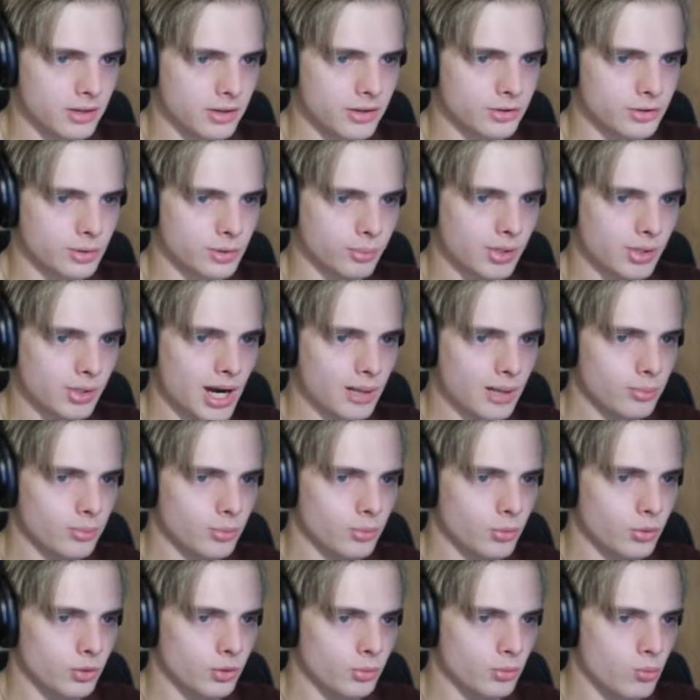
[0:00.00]
There's a
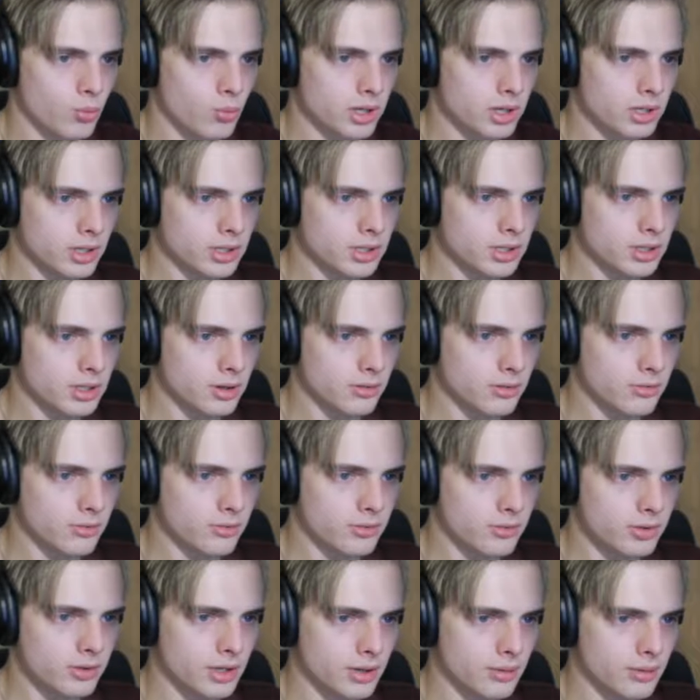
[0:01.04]
problem with one of
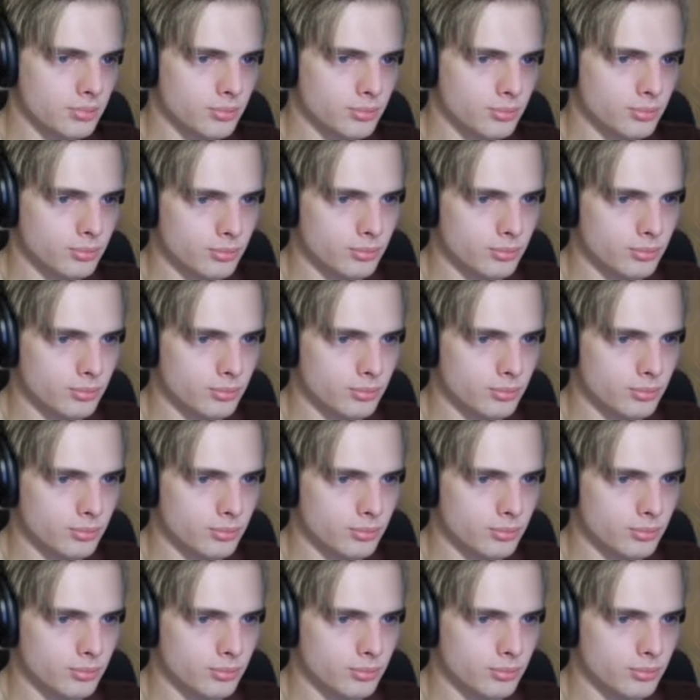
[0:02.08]
the